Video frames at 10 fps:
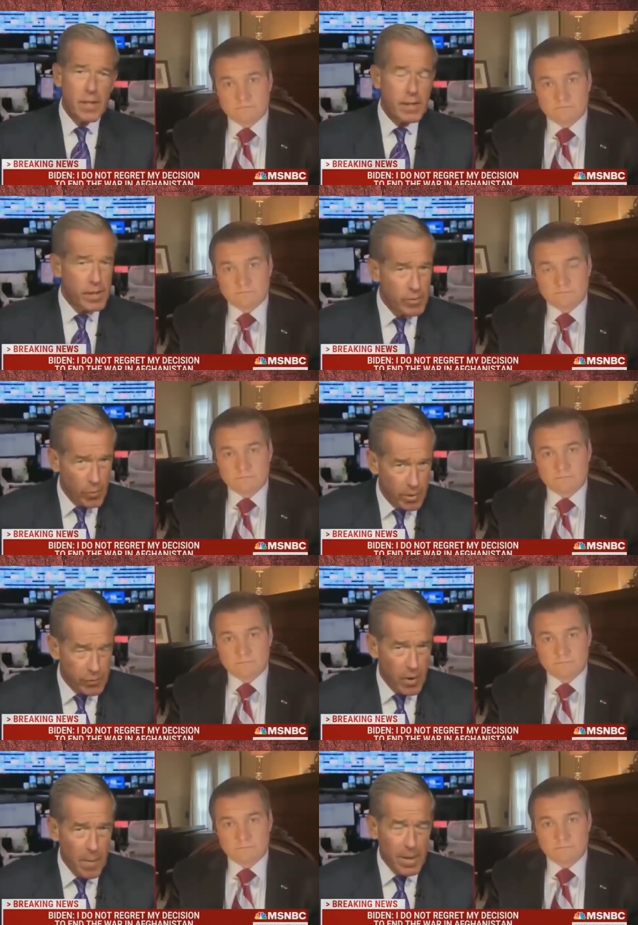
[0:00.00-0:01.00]
Speaker 1: Didn't
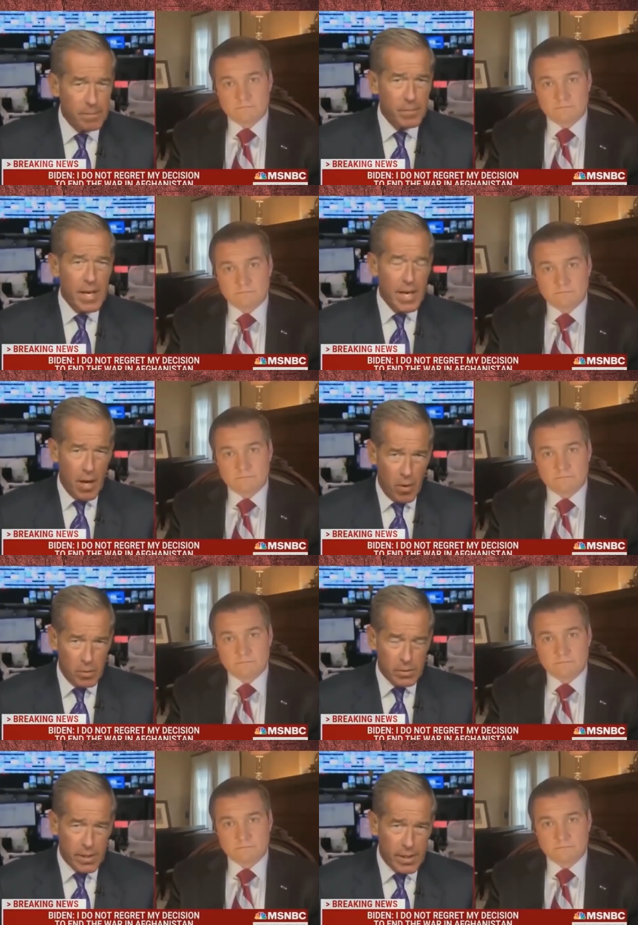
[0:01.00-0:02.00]
run from it. He
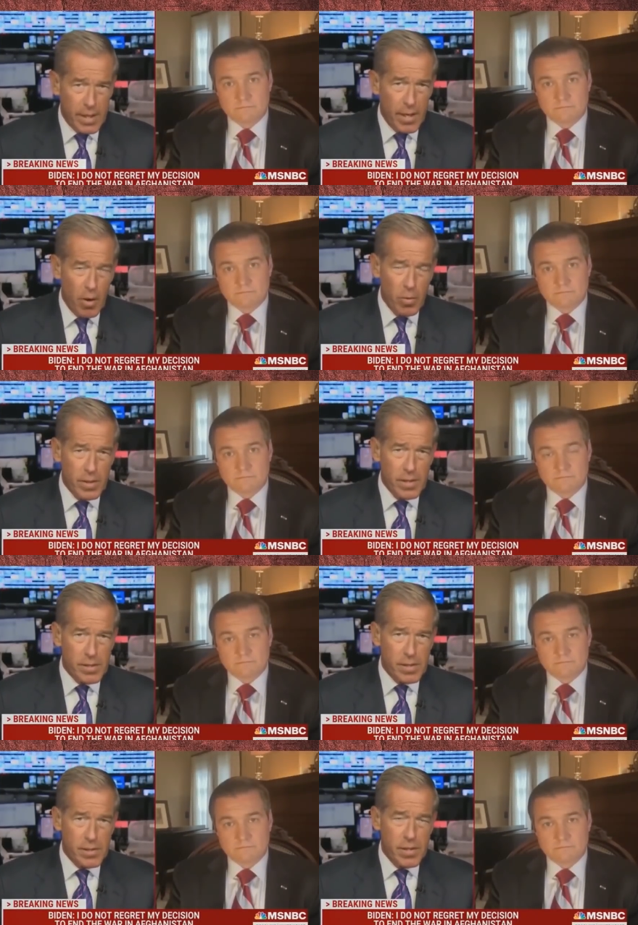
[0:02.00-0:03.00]
owned it. He owned
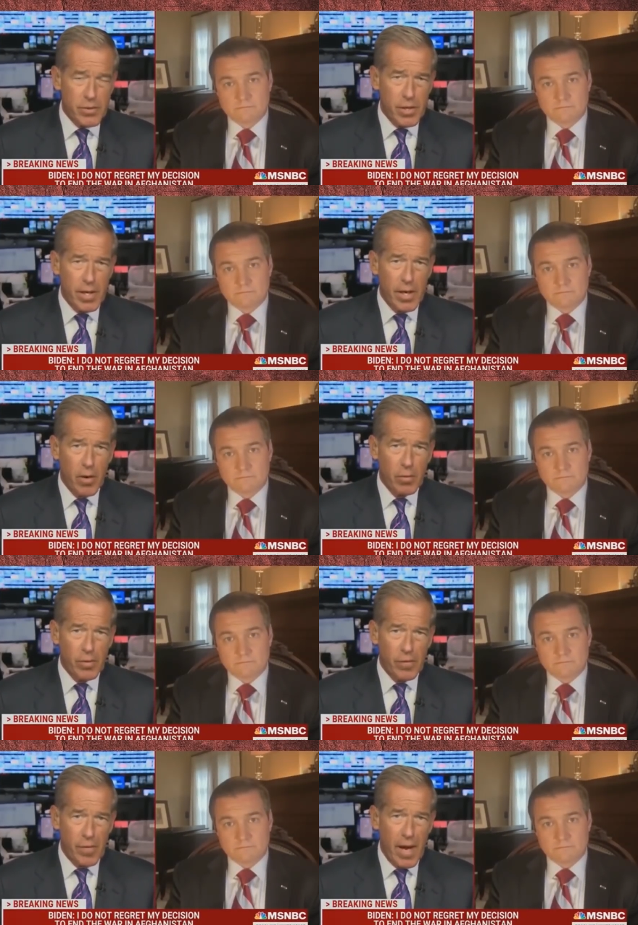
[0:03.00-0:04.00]
his decision. He
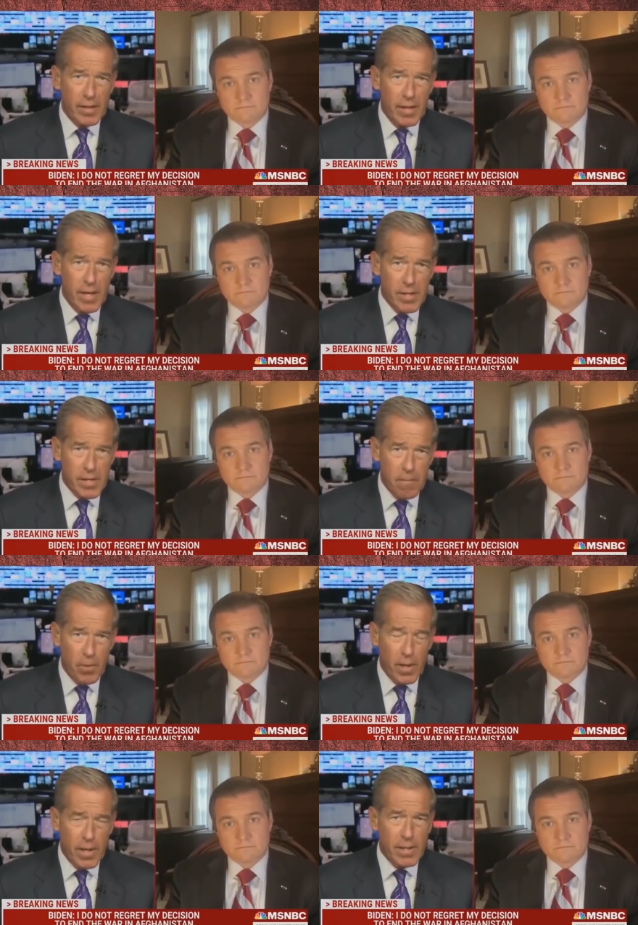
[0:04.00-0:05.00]
owned the fact that, as he
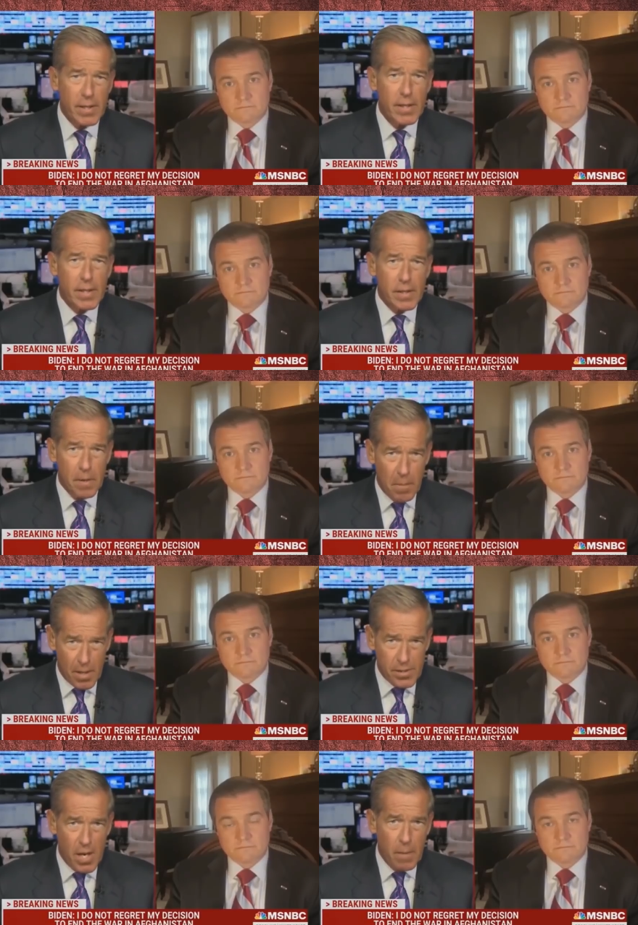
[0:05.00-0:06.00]
put it, the
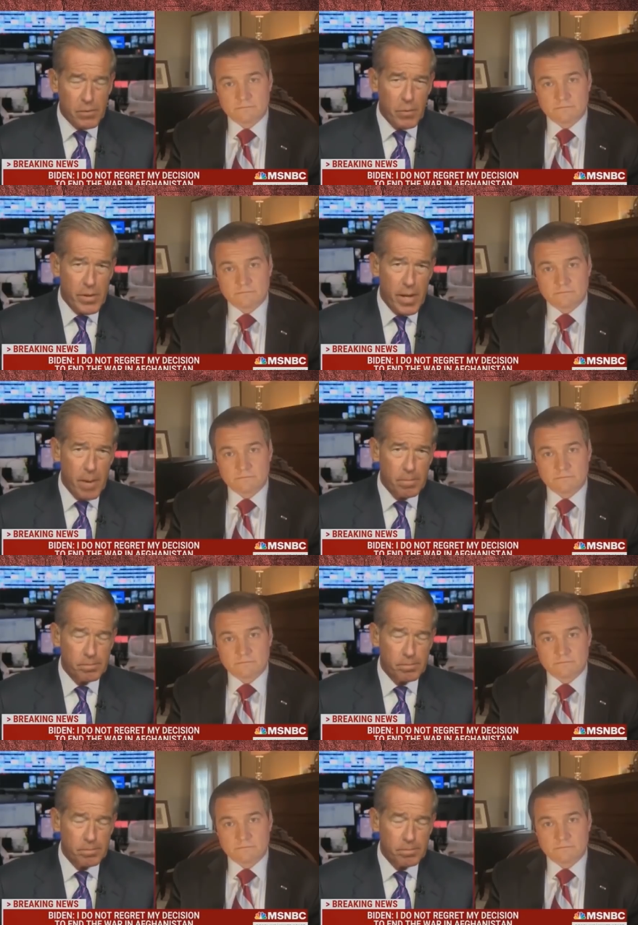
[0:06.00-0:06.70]
buck stops with him.